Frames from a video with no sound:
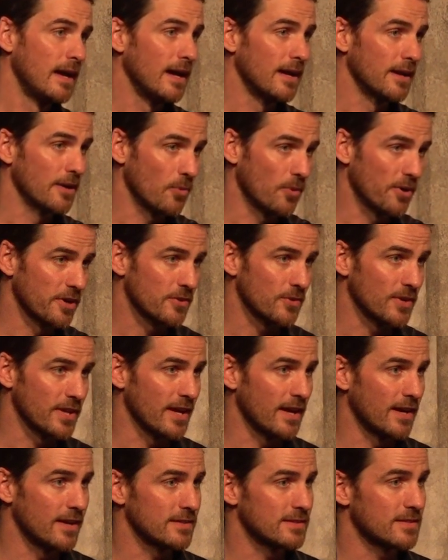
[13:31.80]
And I worked
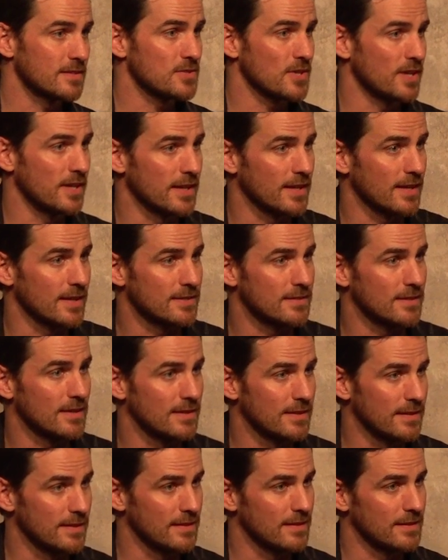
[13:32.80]
really hard to try and get,
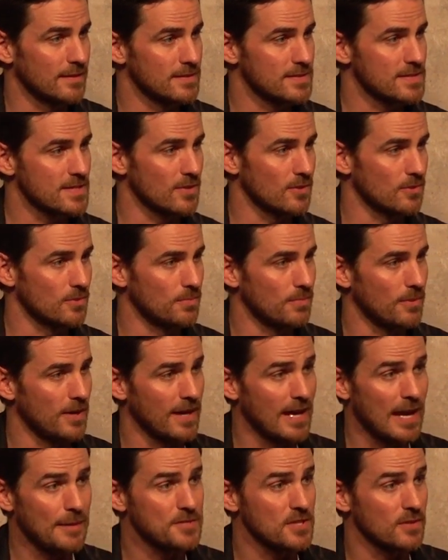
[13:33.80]
and then, so
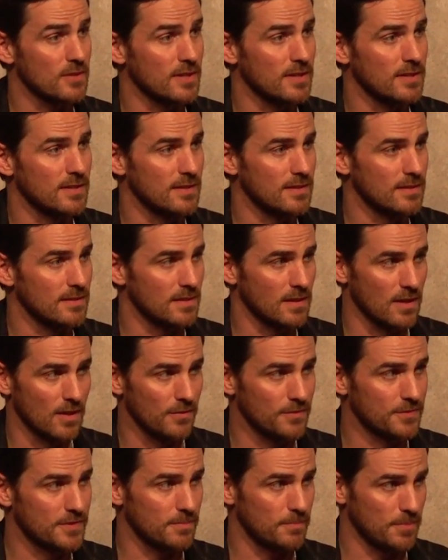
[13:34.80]
I absolutely
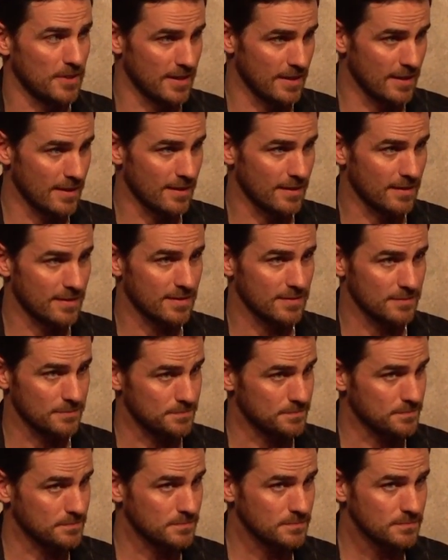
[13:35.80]
loved being in it.
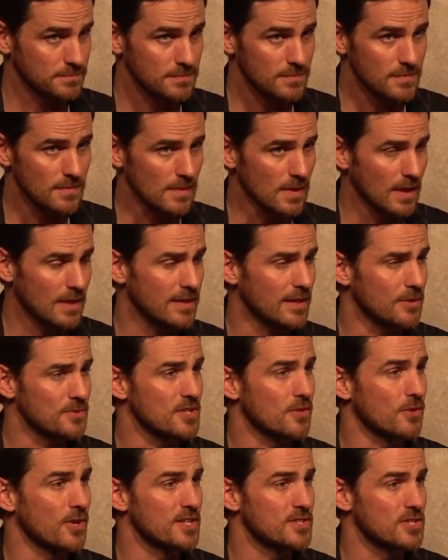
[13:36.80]
I think it
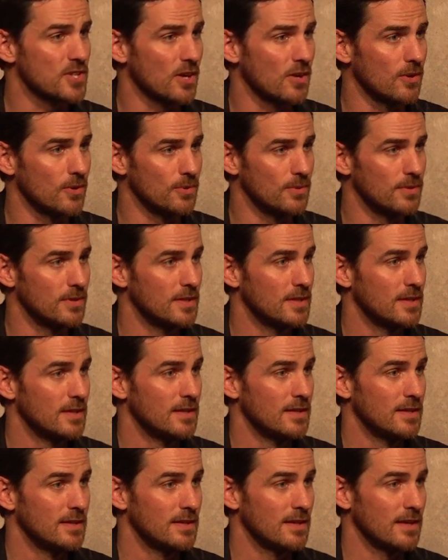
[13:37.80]
was a great show,
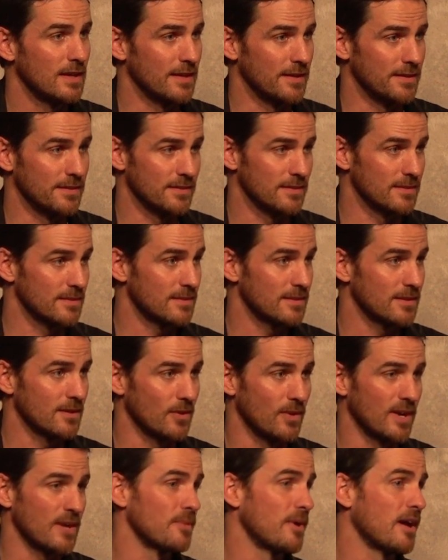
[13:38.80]
and you
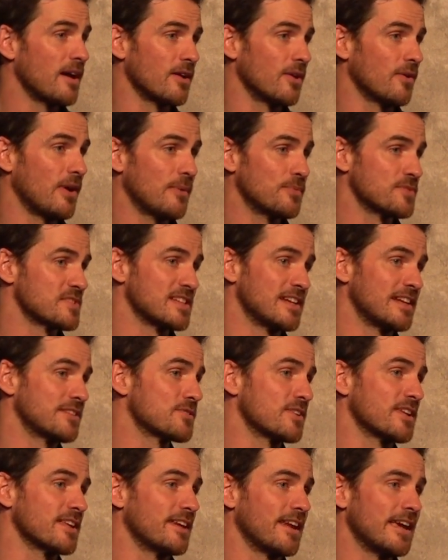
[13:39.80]
know, I was
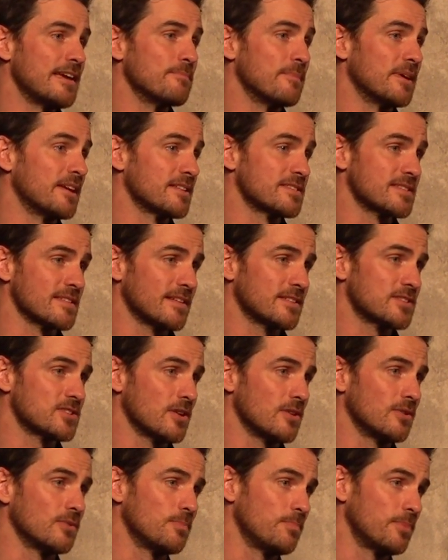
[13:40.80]
literally in 8 minutes of that
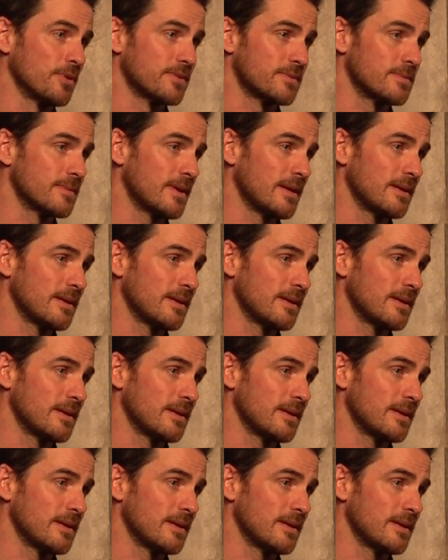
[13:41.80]
show, but